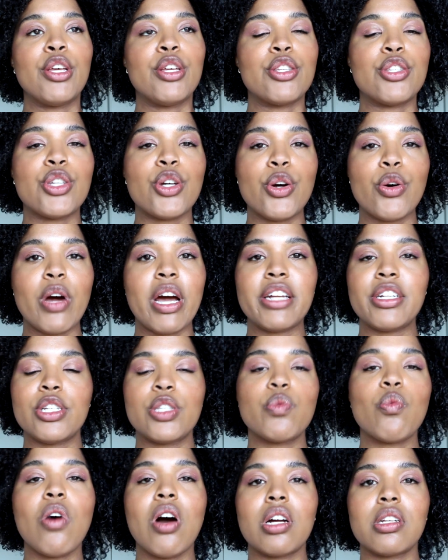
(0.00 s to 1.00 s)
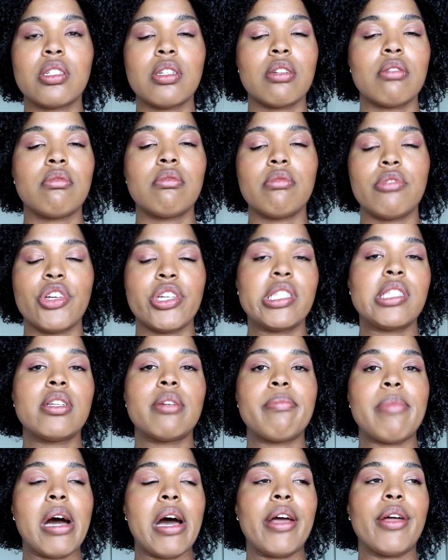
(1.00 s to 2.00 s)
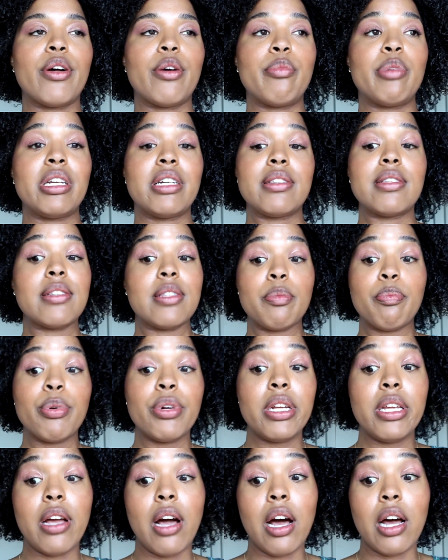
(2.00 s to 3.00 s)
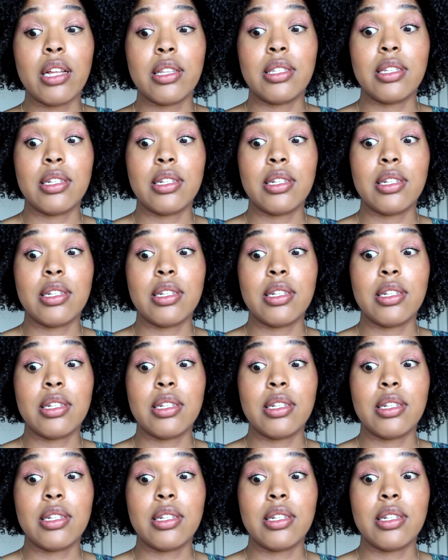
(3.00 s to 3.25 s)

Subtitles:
So I just walked just a mile because it's pretty hot